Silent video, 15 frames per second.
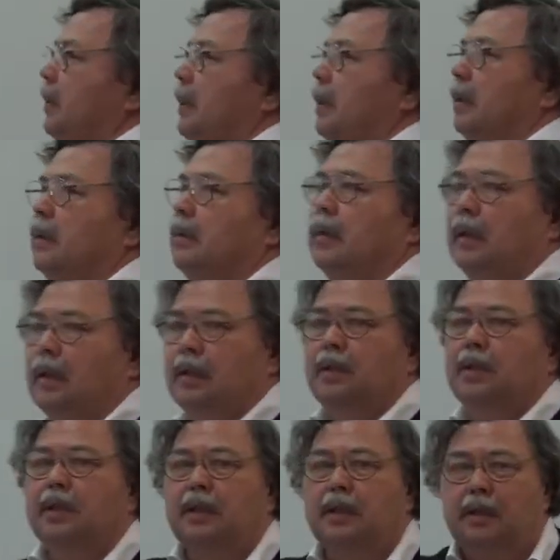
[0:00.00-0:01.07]
we
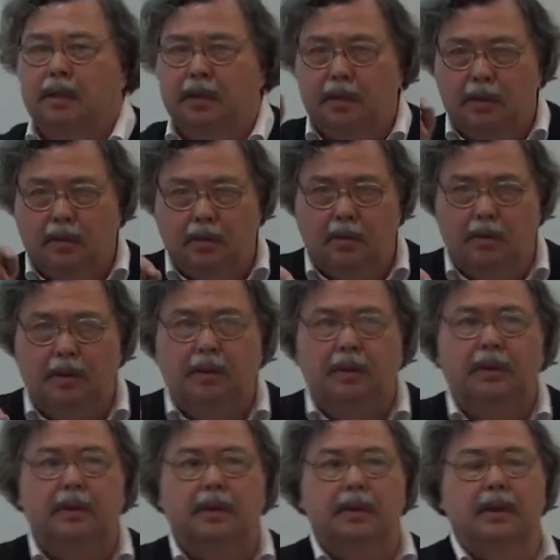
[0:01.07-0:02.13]
actually record
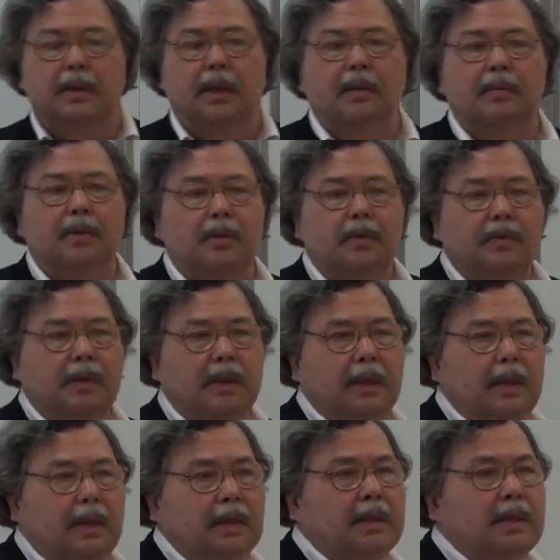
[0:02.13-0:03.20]
the number of
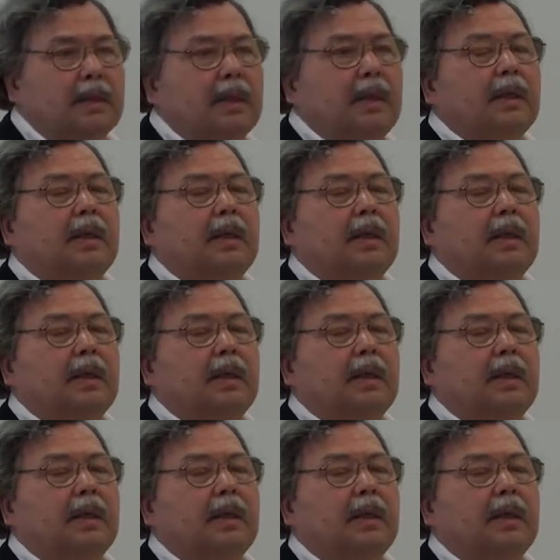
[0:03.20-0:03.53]
grades